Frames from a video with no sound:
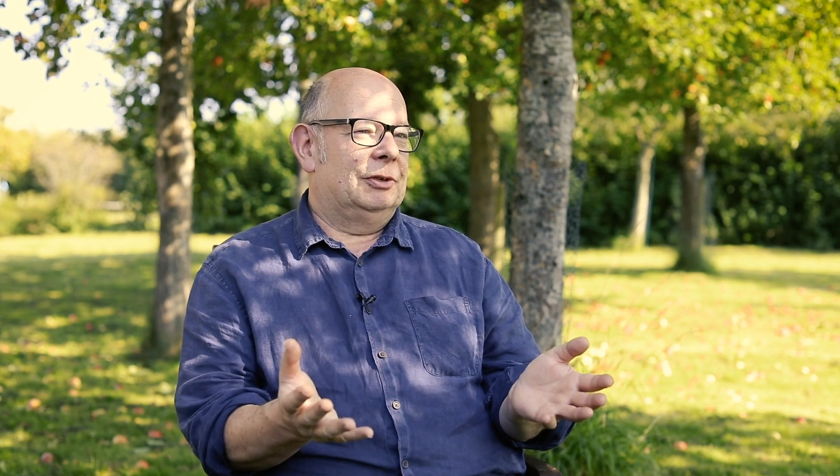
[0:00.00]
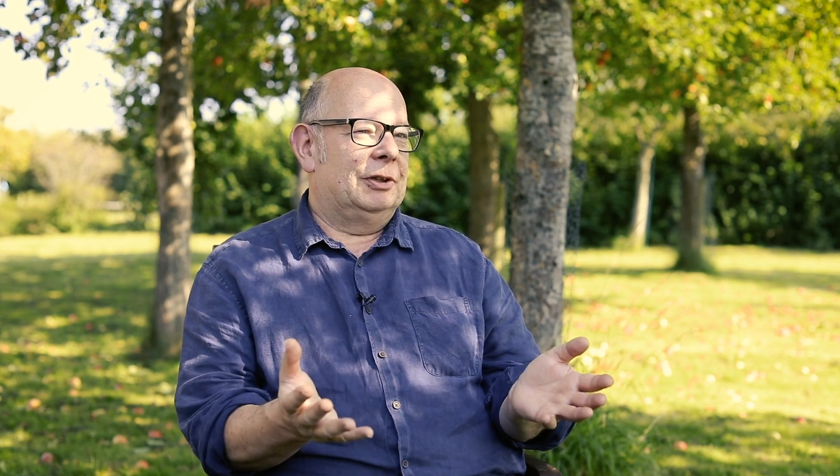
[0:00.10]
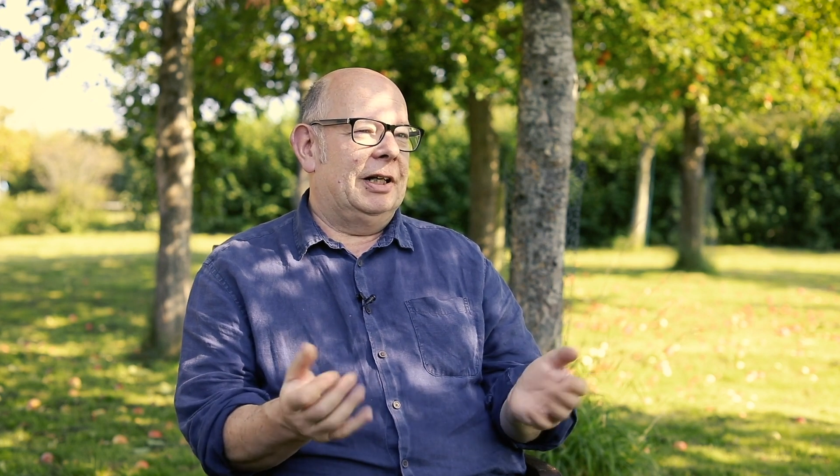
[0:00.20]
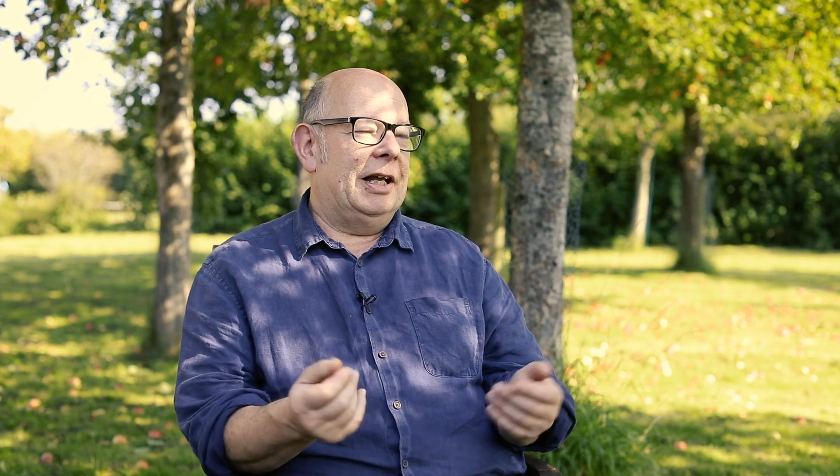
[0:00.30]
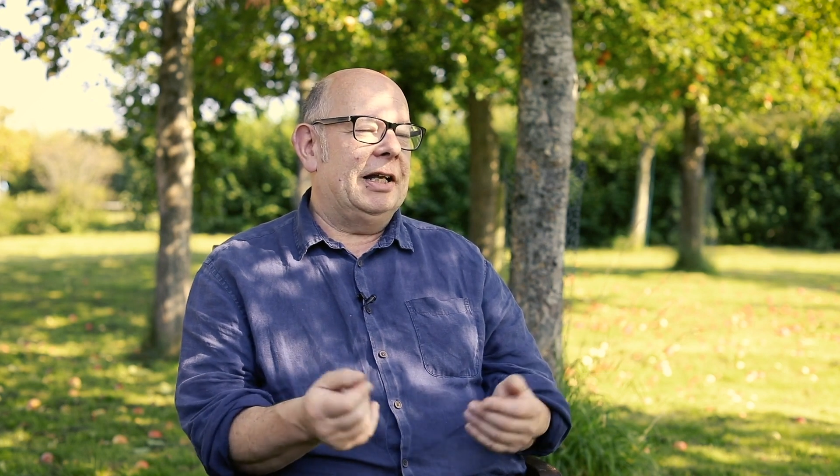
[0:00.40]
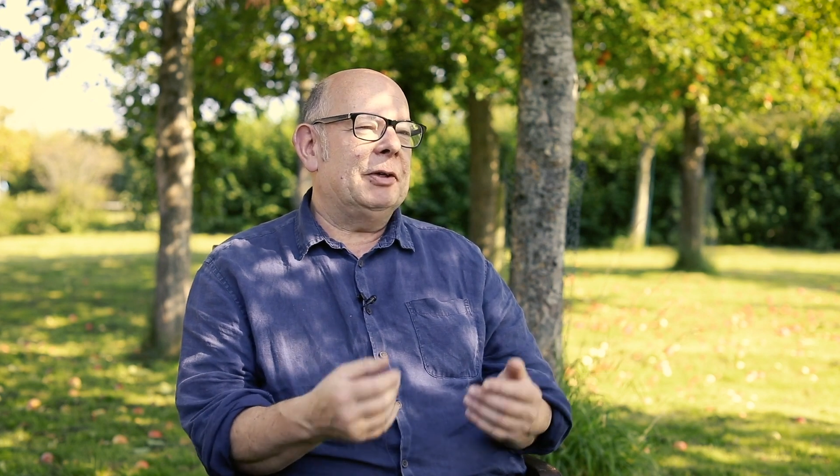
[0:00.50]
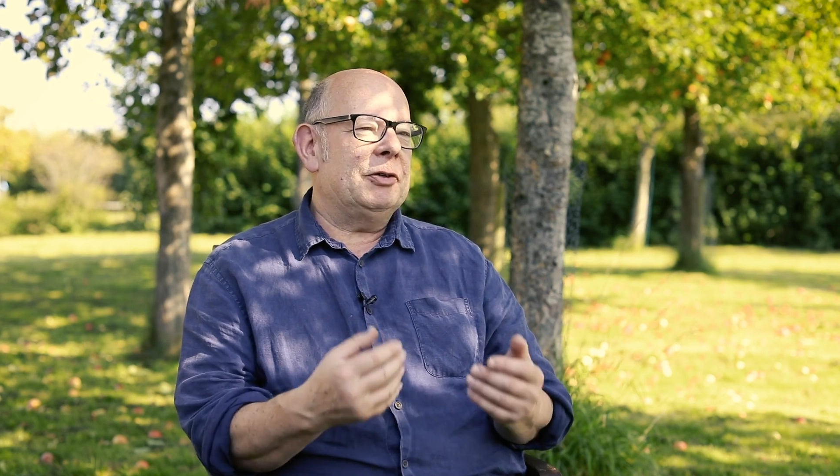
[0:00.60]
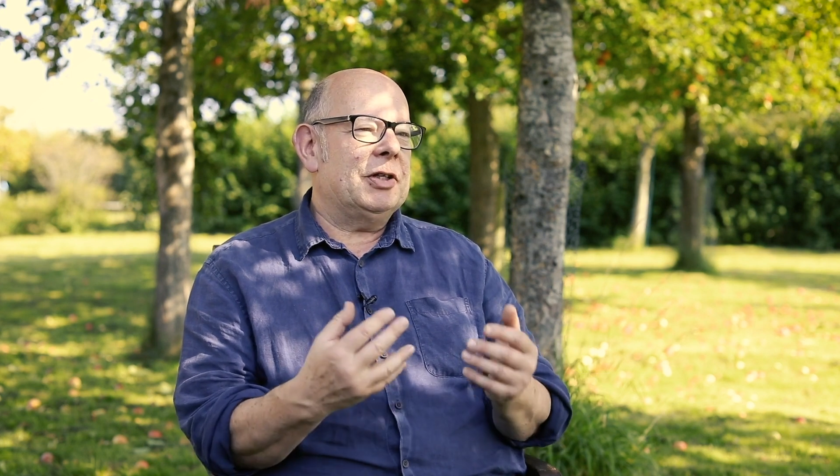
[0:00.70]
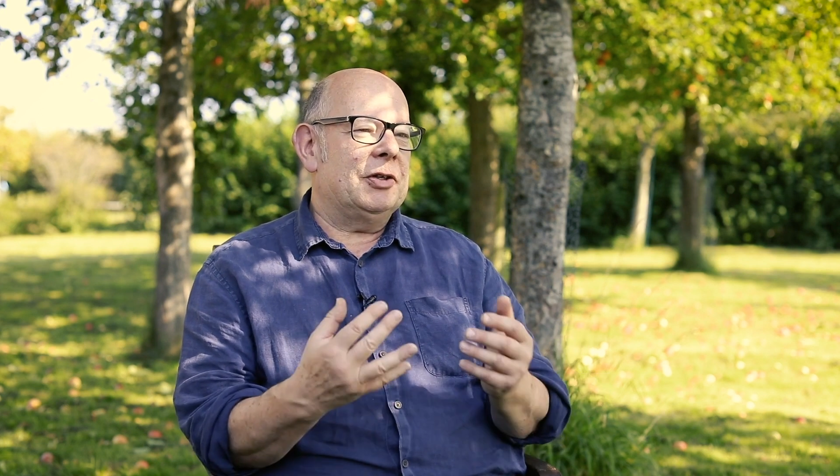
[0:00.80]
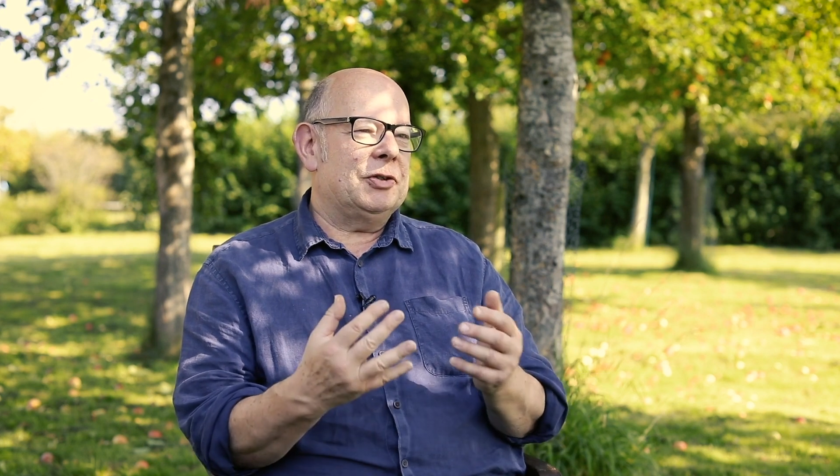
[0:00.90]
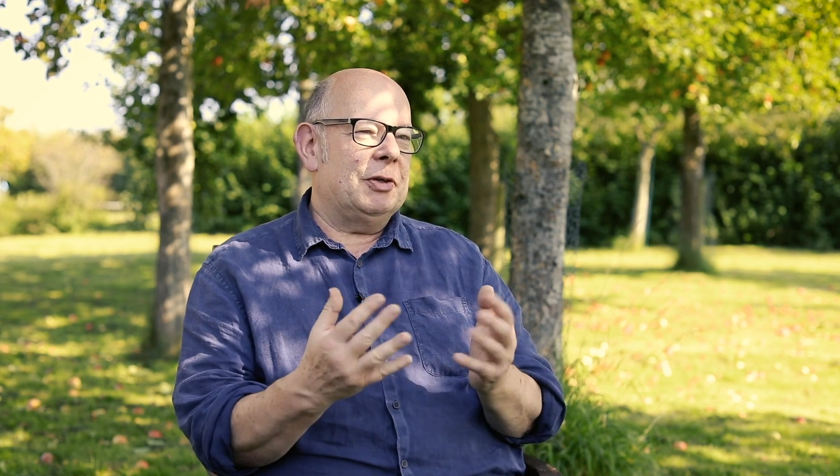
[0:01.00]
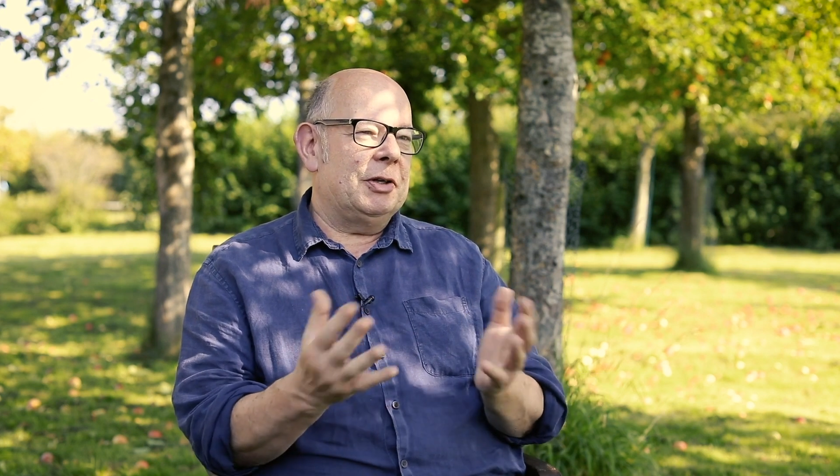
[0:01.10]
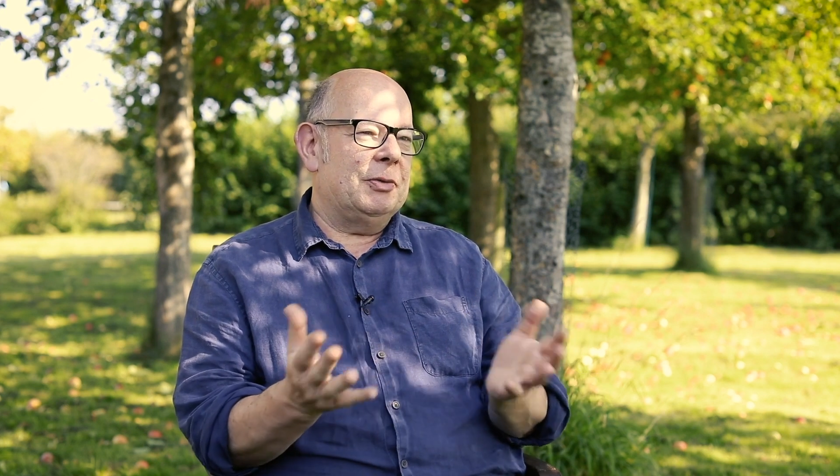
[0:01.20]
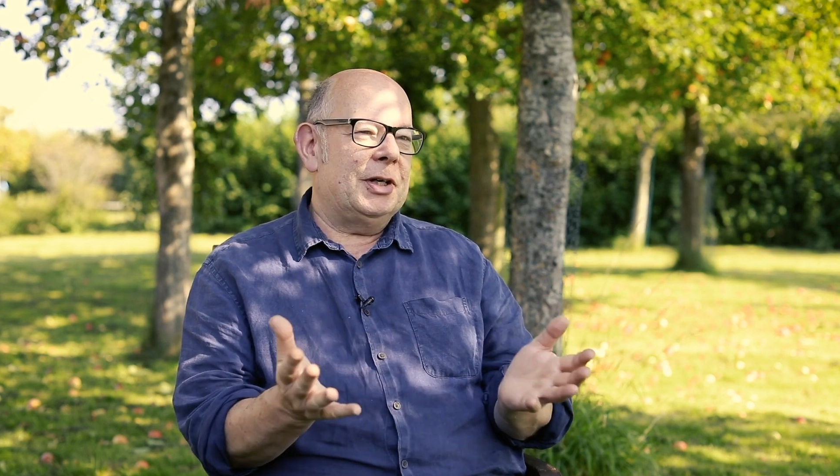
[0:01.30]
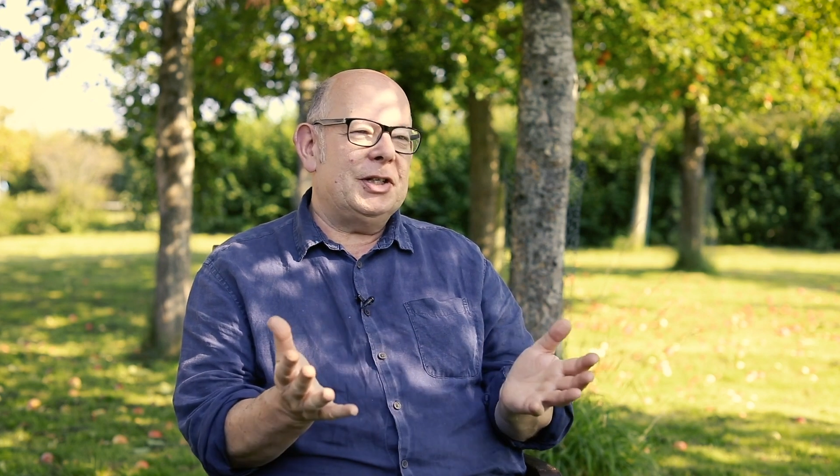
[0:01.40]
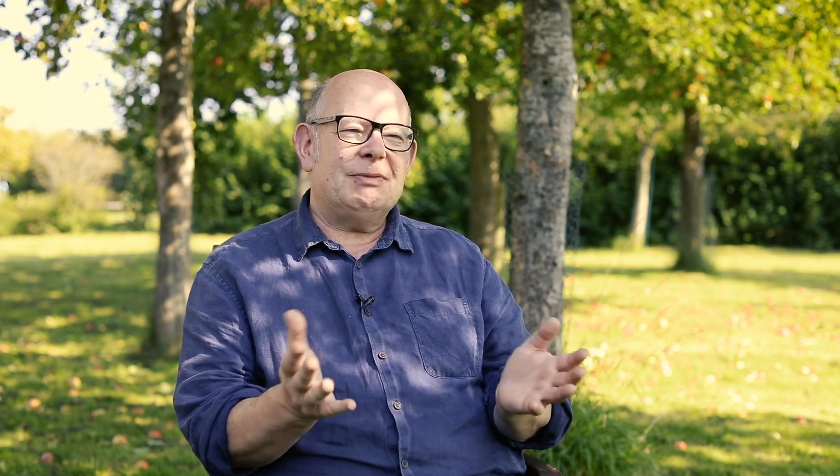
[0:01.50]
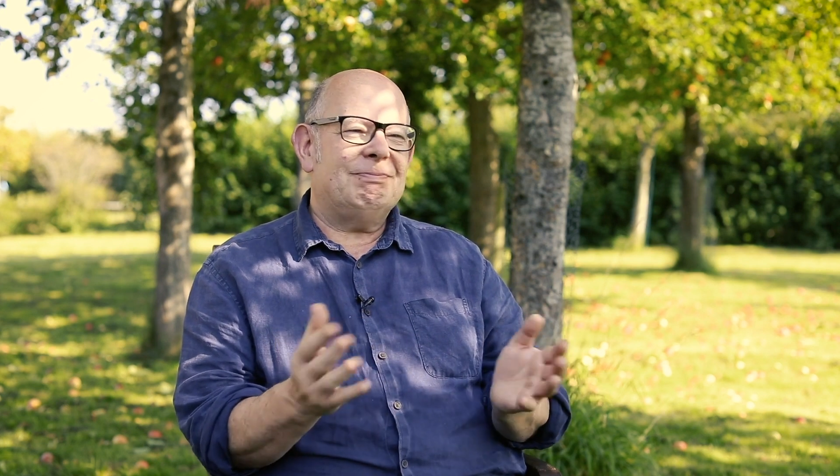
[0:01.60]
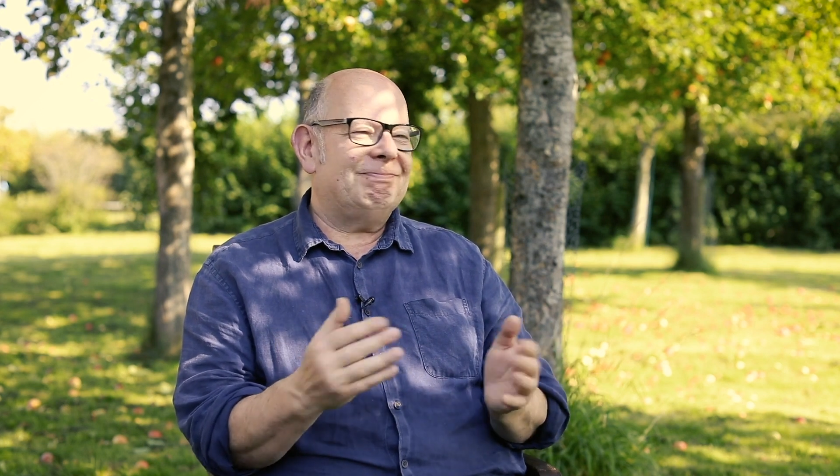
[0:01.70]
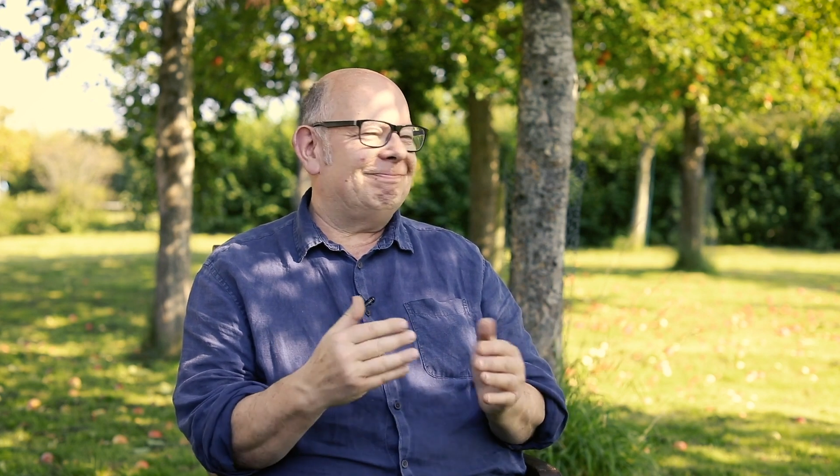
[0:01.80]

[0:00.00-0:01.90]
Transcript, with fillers: All right, anyone who tells you otherwise,